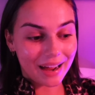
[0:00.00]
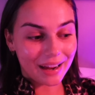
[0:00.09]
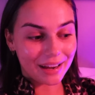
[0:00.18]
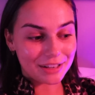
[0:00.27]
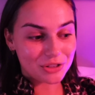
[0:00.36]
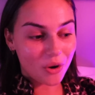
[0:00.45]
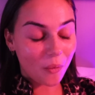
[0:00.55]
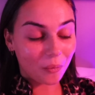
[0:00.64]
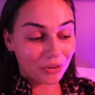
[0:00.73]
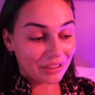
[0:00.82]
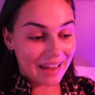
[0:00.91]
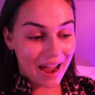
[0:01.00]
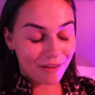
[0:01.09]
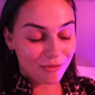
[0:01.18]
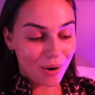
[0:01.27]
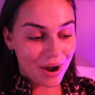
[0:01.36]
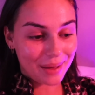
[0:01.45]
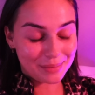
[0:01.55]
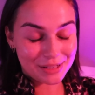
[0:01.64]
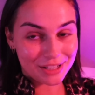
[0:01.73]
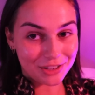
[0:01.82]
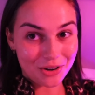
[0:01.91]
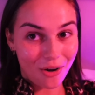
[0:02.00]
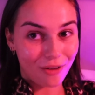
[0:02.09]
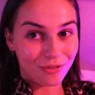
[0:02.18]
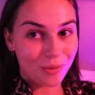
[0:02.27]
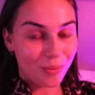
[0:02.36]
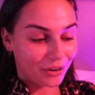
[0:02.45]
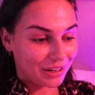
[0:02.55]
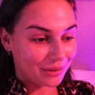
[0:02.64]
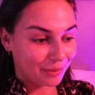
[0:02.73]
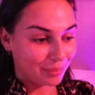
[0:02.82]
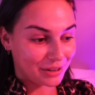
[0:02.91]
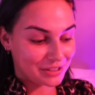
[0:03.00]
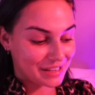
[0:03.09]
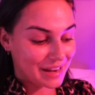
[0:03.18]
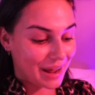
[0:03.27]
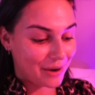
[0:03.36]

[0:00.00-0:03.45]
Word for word: I don't really have one. I'm such an awful morning person.